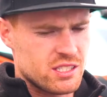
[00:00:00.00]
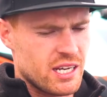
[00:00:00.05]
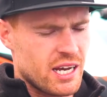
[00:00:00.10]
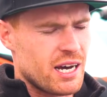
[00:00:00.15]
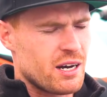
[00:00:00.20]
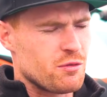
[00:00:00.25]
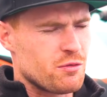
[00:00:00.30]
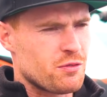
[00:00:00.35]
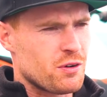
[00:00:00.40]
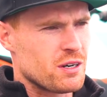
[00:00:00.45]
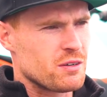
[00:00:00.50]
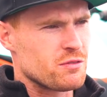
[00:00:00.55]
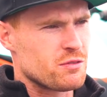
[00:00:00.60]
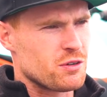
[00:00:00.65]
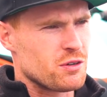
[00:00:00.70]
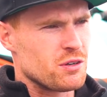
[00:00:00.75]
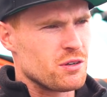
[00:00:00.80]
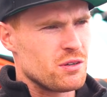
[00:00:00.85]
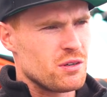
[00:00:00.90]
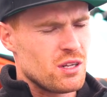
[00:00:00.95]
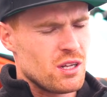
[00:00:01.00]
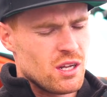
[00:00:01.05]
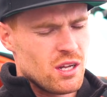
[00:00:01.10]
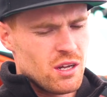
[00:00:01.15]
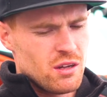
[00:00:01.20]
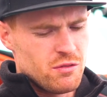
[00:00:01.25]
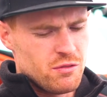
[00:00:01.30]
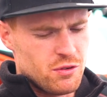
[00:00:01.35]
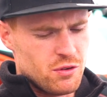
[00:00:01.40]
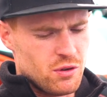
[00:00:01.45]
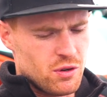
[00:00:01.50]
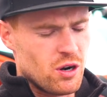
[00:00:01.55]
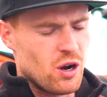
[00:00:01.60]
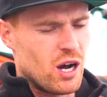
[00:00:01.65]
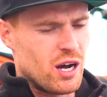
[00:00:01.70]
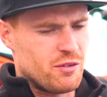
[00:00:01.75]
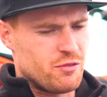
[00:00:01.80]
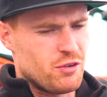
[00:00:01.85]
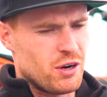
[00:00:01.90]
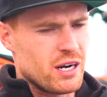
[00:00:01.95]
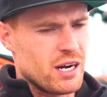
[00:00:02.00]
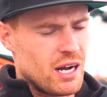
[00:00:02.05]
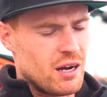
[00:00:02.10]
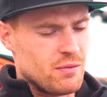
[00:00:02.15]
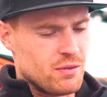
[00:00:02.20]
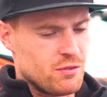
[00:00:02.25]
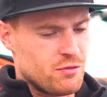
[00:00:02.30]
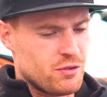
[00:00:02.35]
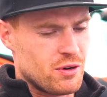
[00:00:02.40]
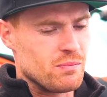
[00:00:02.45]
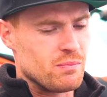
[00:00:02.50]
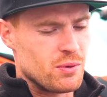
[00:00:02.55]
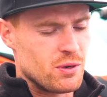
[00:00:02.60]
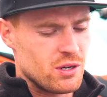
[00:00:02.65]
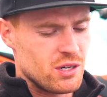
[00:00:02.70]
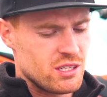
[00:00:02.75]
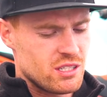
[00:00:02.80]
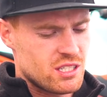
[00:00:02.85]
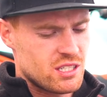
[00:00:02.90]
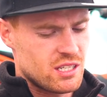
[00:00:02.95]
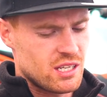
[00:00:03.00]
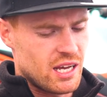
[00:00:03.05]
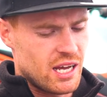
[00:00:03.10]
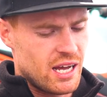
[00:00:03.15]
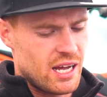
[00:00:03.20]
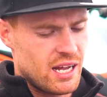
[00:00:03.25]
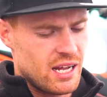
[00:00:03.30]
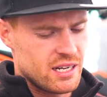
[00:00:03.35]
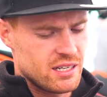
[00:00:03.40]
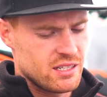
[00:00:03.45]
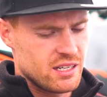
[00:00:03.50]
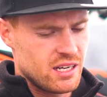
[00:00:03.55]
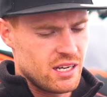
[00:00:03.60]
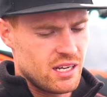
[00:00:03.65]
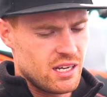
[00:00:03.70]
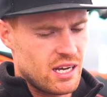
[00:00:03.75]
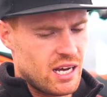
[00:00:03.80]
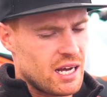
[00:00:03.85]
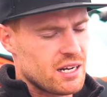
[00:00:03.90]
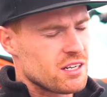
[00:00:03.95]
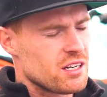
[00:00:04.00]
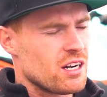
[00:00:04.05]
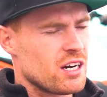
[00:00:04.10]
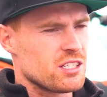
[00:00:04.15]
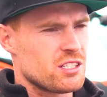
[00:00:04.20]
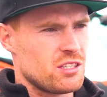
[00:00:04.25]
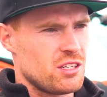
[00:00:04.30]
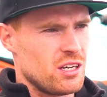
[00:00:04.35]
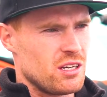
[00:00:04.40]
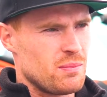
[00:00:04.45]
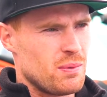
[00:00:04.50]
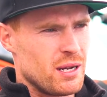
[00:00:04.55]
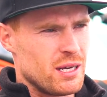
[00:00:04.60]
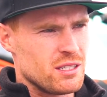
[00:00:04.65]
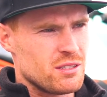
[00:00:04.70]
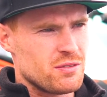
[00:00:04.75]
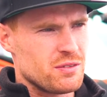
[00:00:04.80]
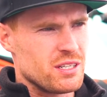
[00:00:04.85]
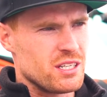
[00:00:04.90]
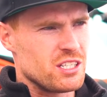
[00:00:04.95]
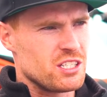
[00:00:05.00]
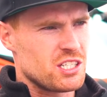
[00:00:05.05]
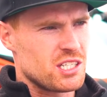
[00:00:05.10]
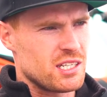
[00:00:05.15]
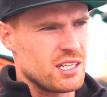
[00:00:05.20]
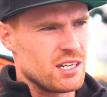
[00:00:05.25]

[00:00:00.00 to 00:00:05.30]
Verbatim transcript: sat out front for, for not out front, out with the front boys, and uh, had a nice third place finish.